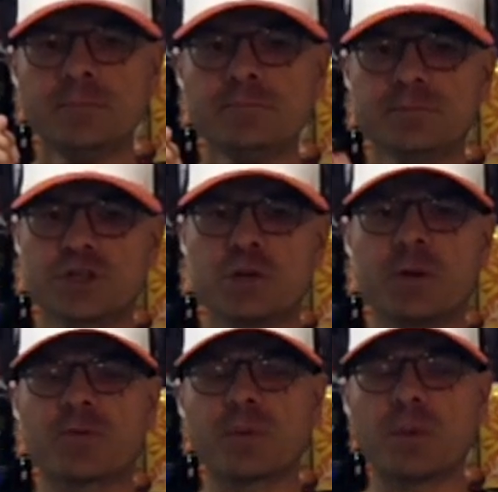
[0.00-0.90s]
excuse me,
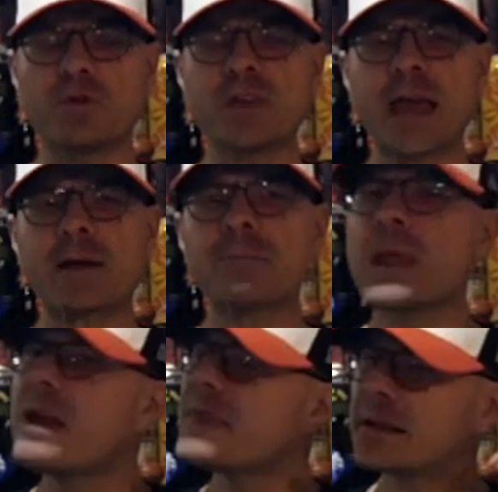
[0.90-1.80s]
from the mosaic.
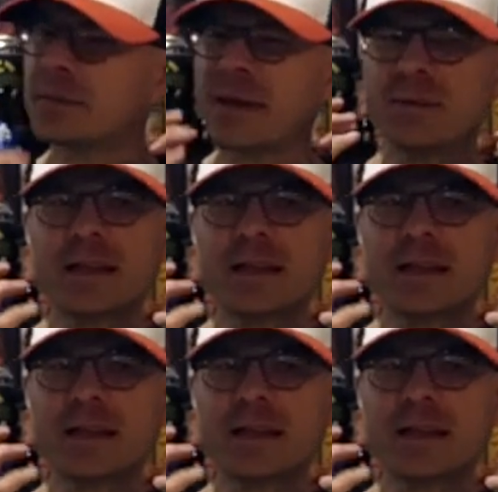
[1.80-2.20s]
Then maybe